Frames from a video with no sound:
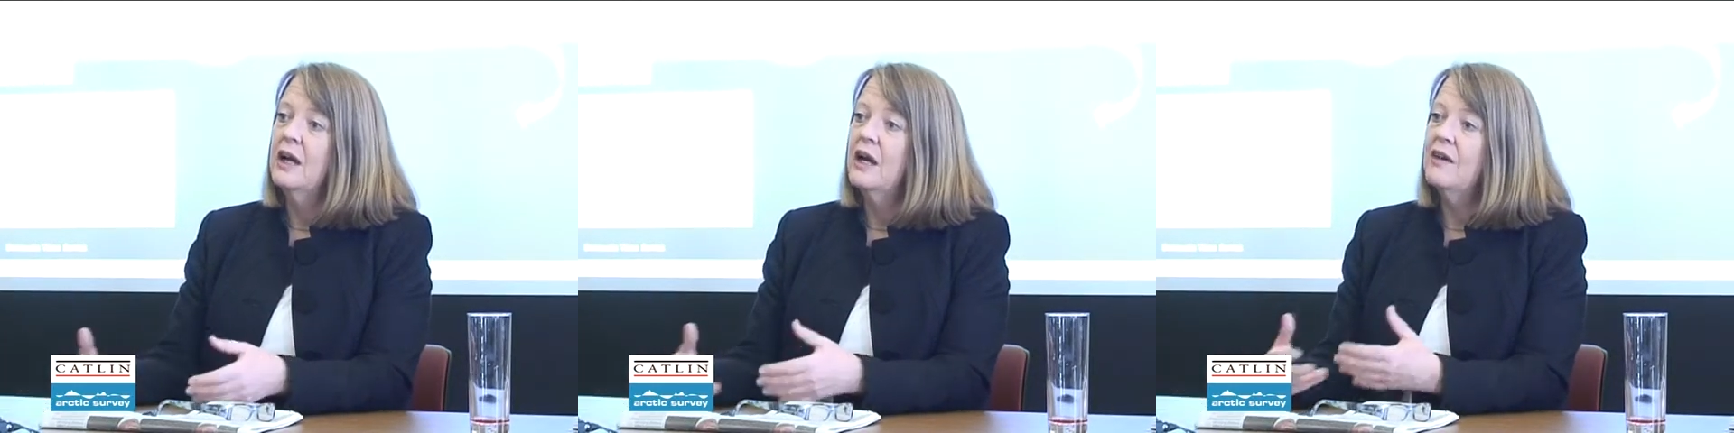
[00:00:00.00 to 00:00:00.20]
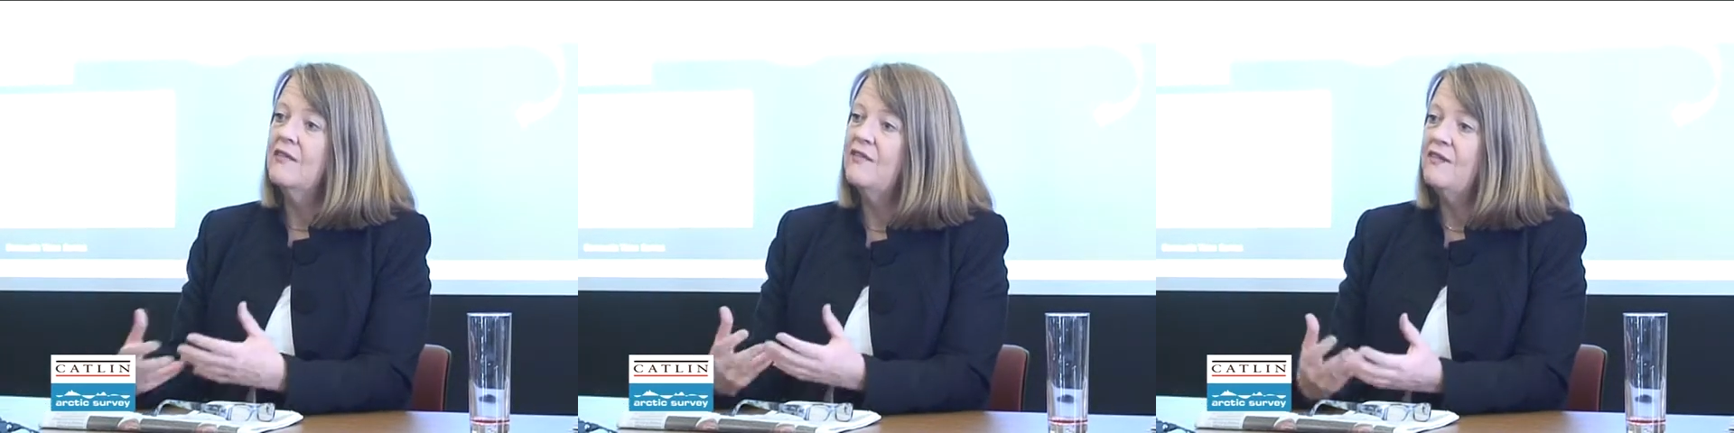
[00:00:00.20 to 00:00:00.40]

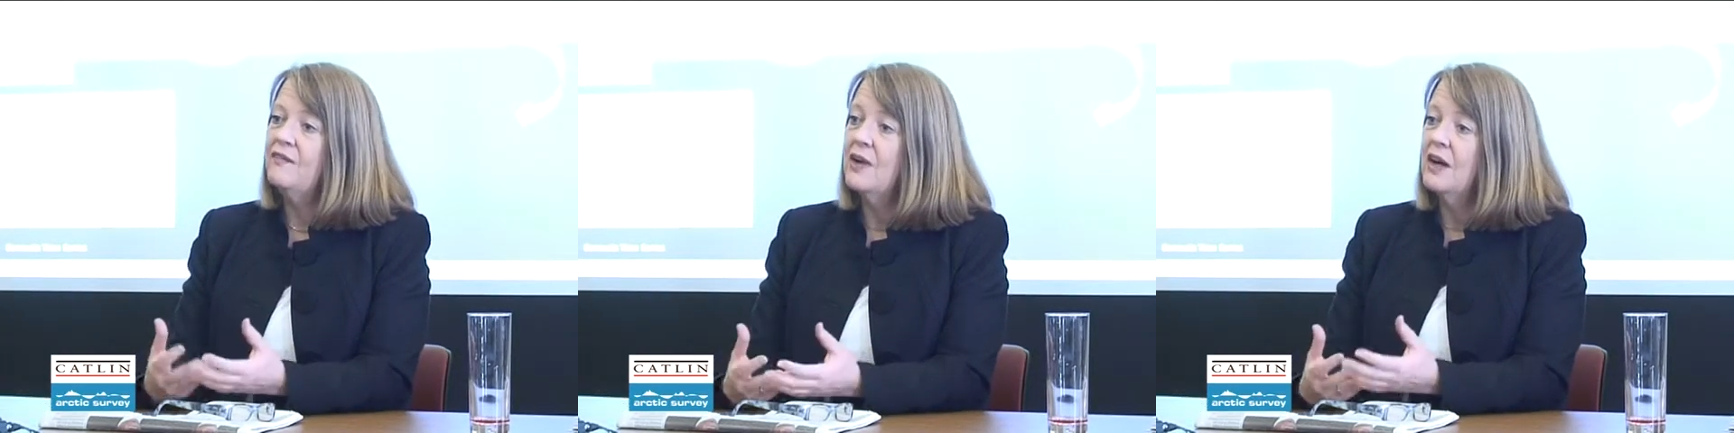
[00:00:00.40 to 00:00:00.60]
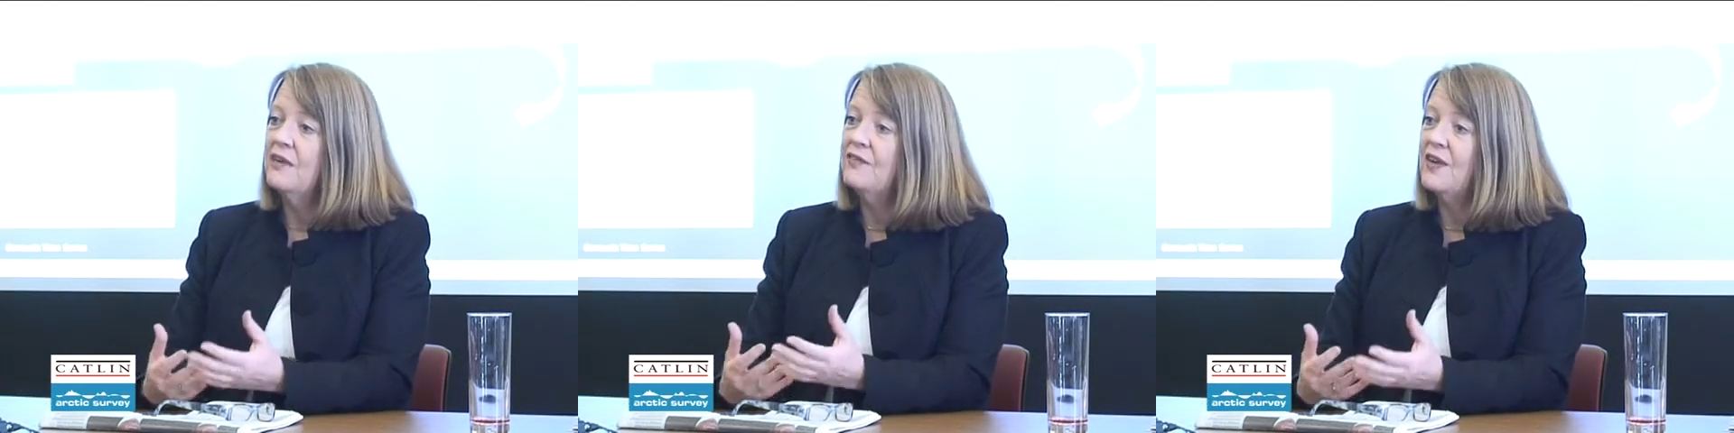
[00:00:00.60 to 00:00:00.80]

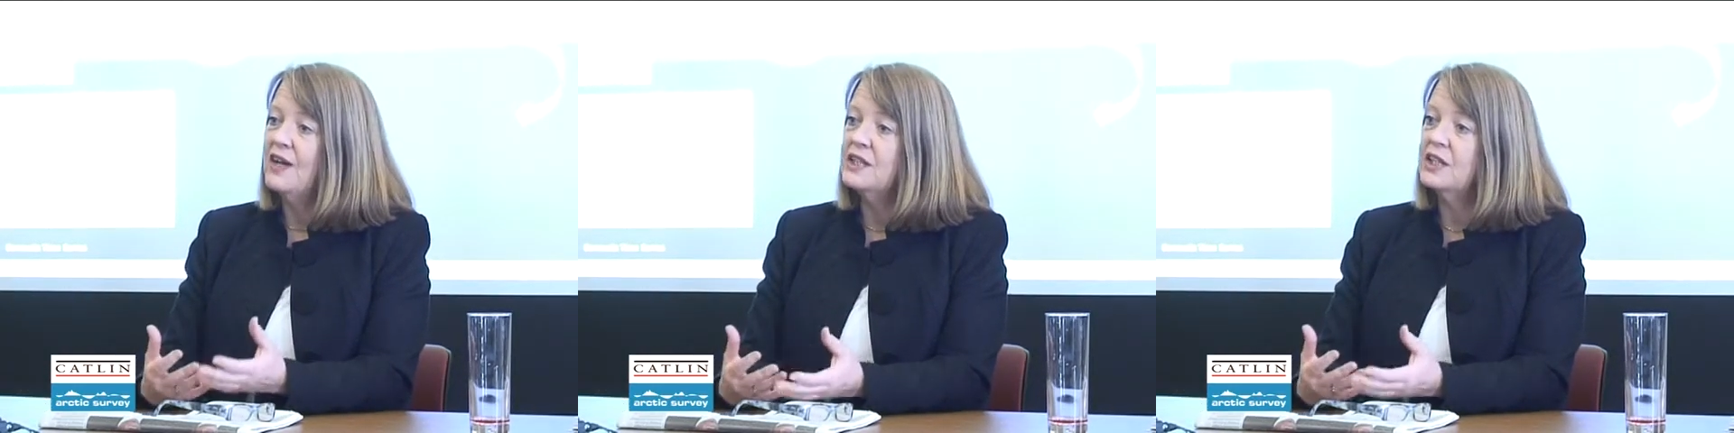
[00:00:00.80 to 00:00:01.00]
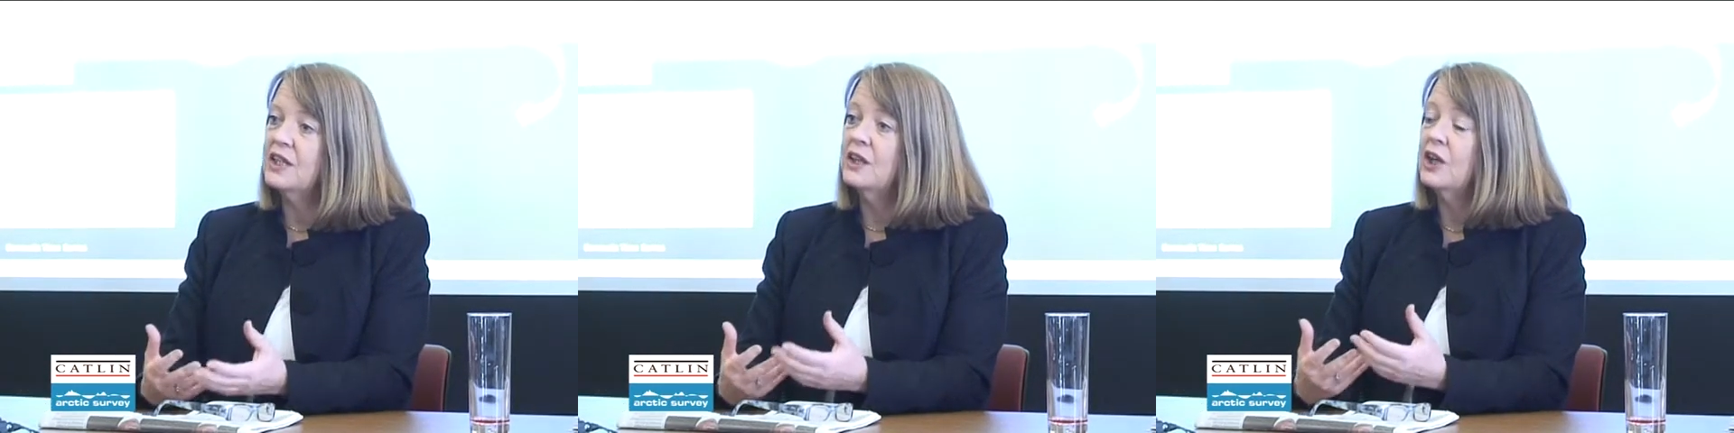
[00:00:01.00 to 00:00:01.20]

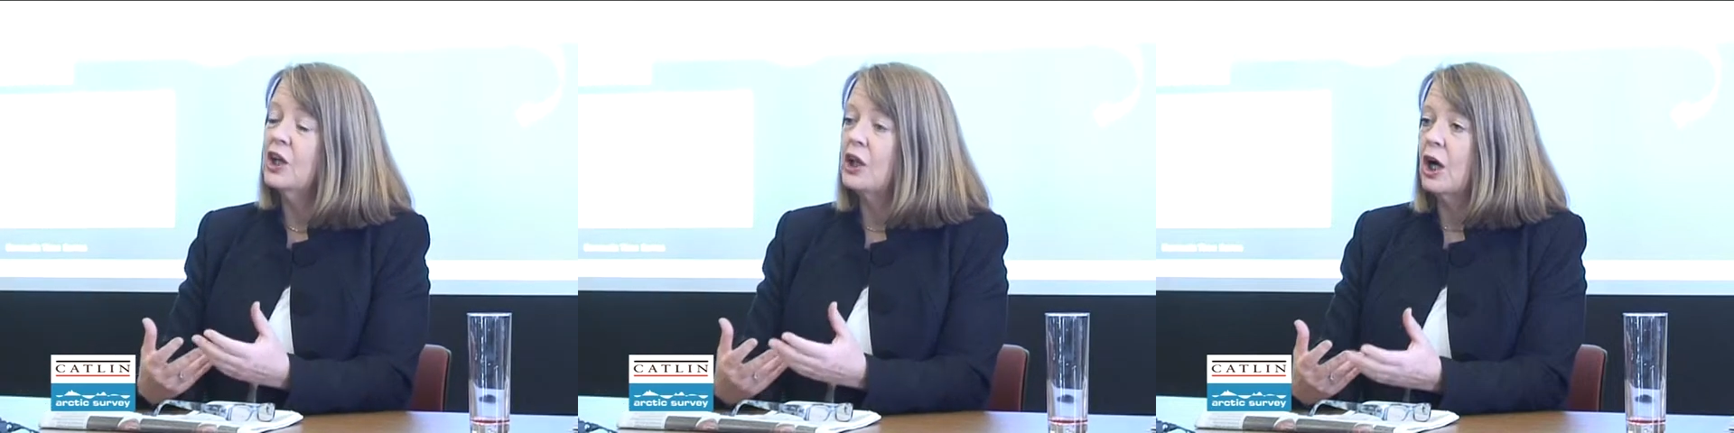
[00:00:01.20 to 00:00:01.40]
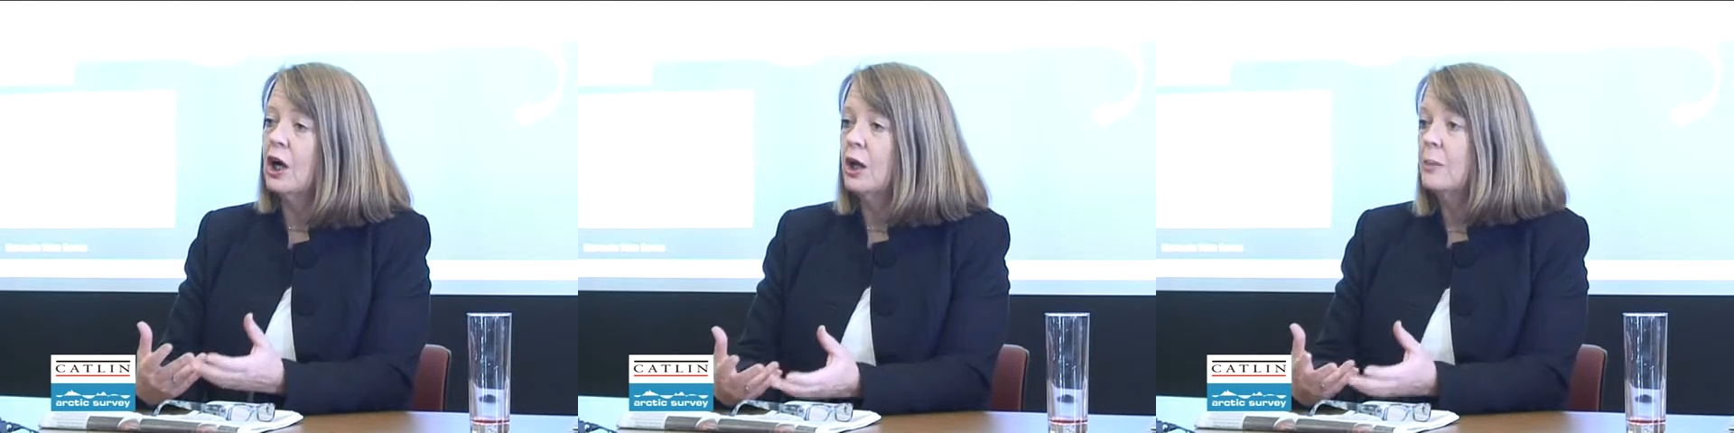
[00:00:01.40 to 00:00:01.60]
affecting the
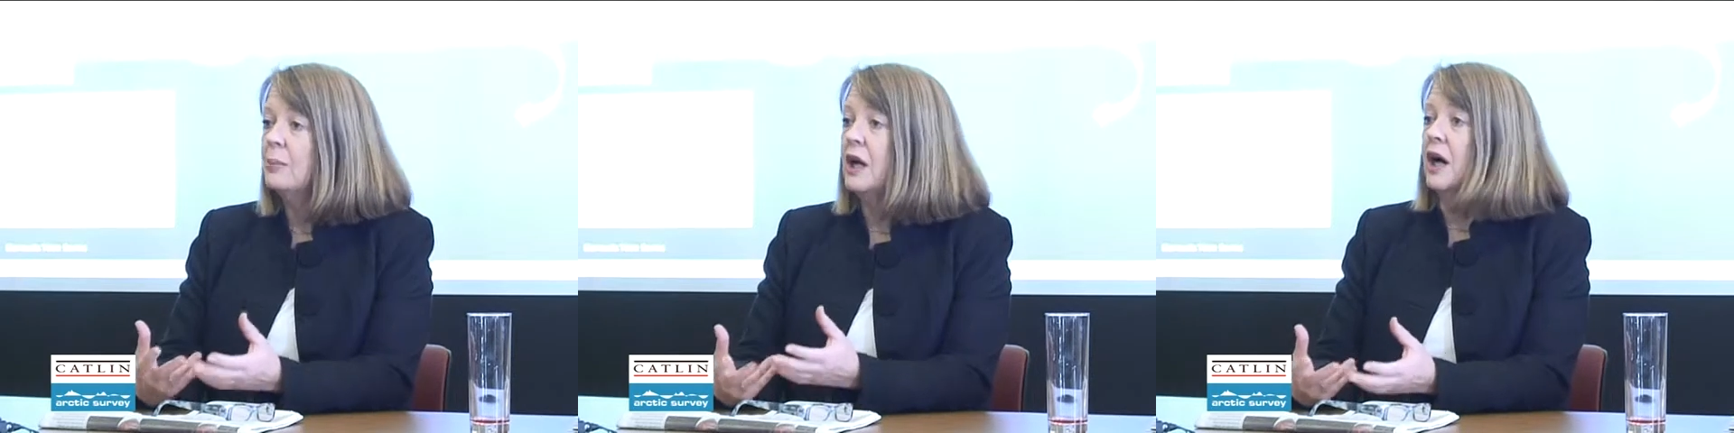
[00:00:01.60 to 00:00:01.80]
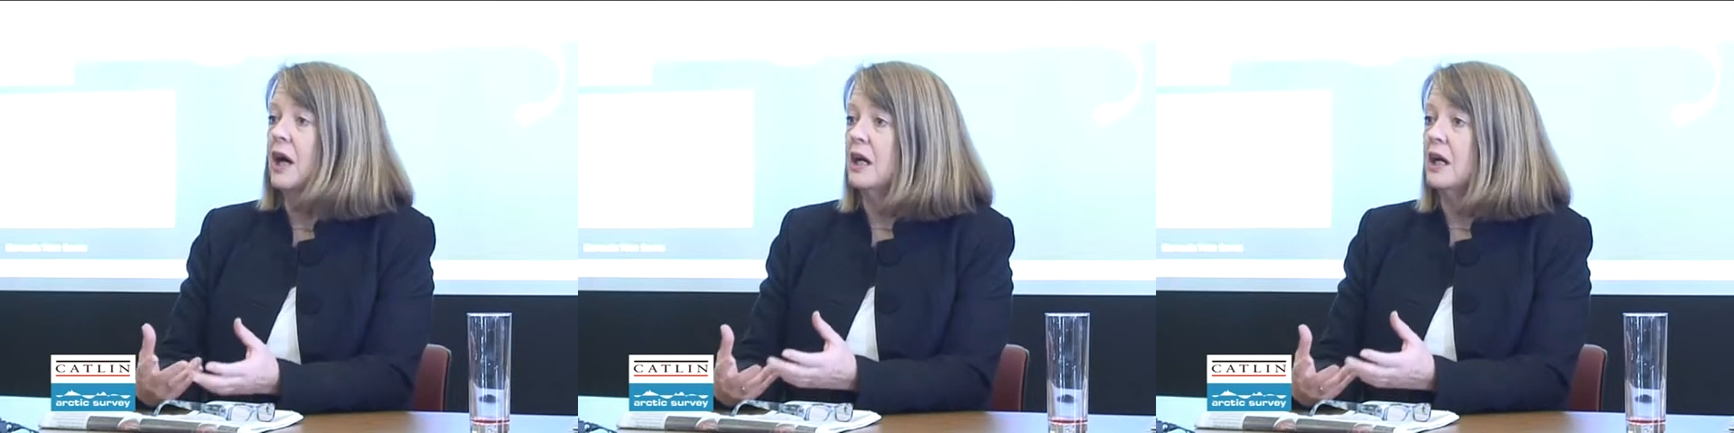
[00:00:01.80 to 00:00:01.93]
carbonate